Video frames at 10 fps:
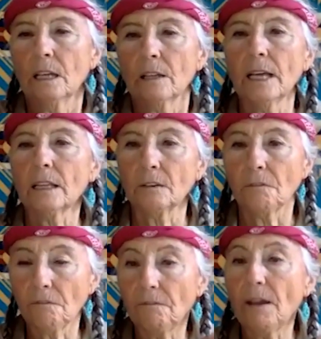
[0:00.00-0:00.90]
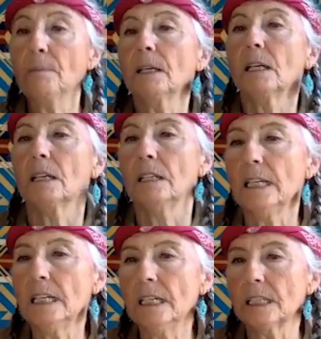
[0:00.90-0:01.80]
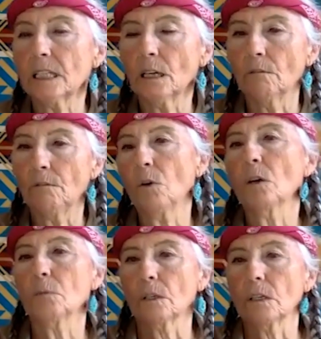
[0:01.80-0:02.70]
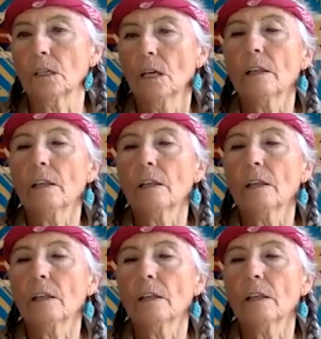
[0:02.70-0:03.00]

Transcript: that the feminine needed to come forward,